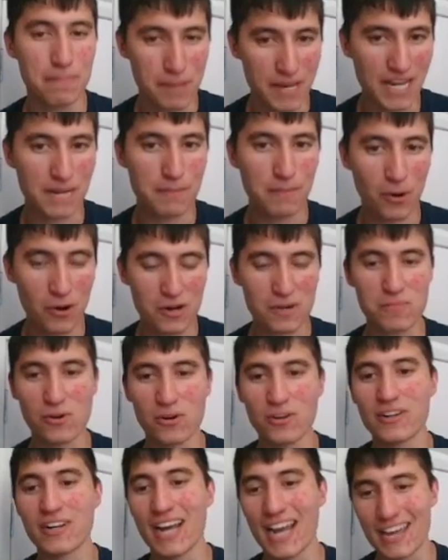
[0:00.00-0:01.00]
pink
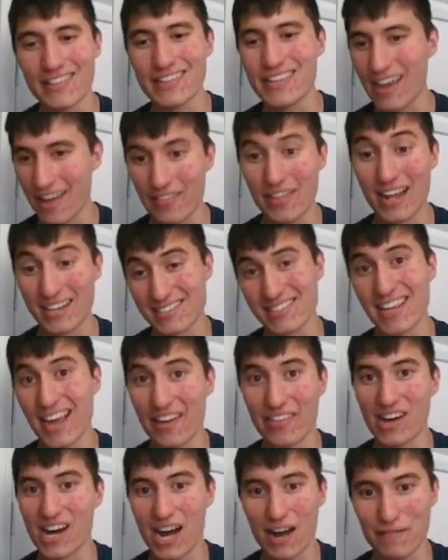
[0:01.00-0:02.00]
Pokemon, and that's the
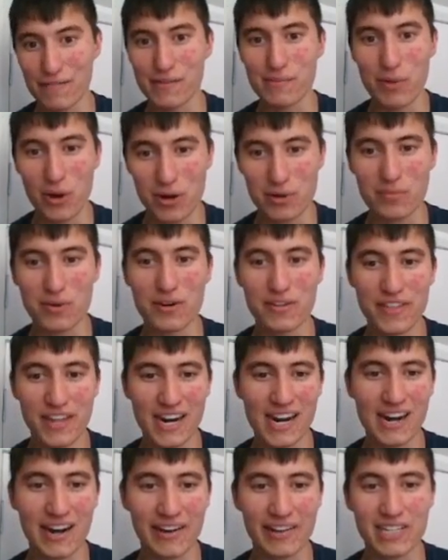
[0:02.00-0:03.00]
other half of the Pokemon that
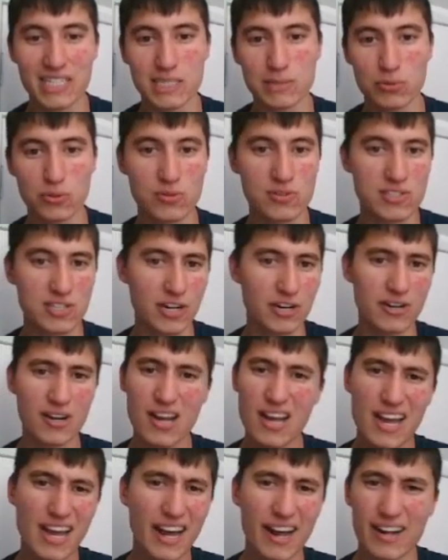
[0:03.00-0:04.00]
are eligible. So
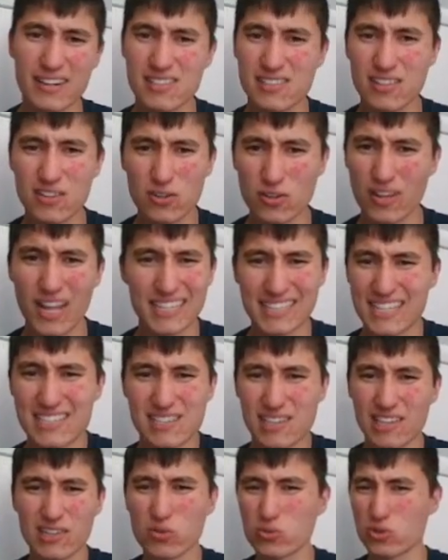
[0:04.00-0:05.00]
it's a little, there's a little